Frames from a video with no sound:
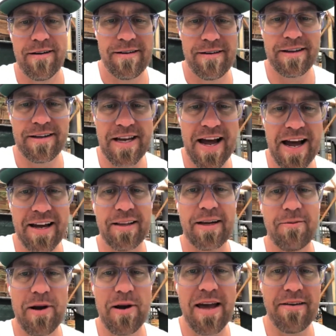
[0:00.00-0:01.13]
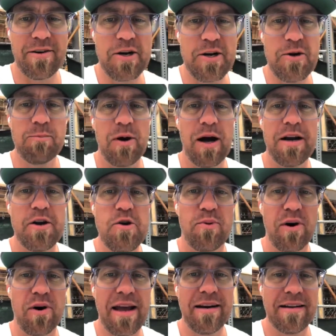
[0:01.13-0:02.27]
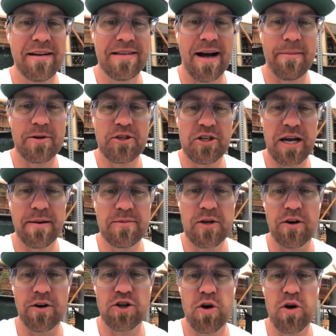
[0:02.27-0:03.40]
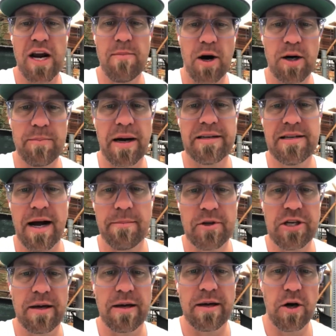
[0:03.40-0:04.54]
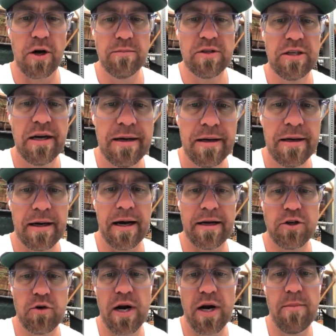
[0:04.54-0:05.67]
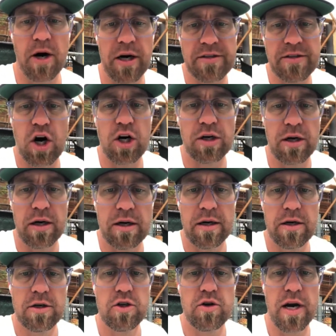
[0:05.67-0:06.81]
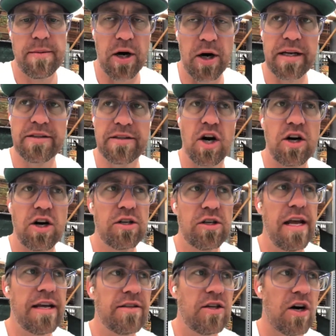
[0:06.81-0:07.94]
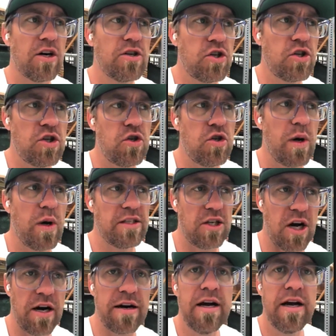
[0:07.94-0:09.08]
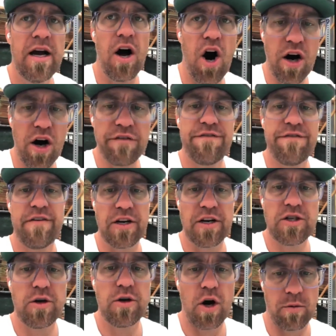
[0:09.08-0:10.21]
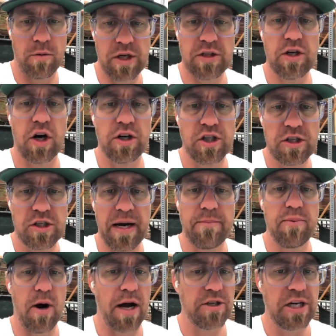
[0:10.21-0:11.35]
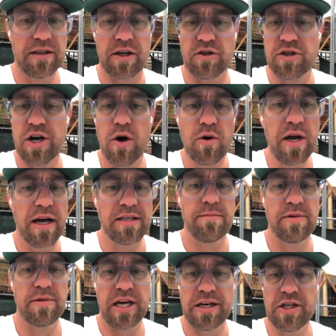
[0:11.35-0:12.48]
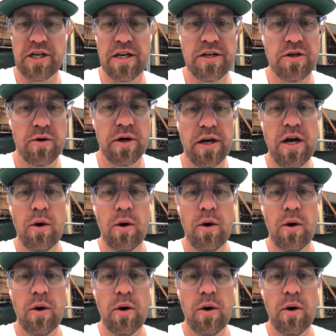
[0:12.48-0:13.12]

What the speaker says: Exactly. We have a new brand at Thomas James called Trademark by Thomas James Homes. Trademark is our trademark. It's our twist on our finished homes. It's our spec project. There's no customization into it.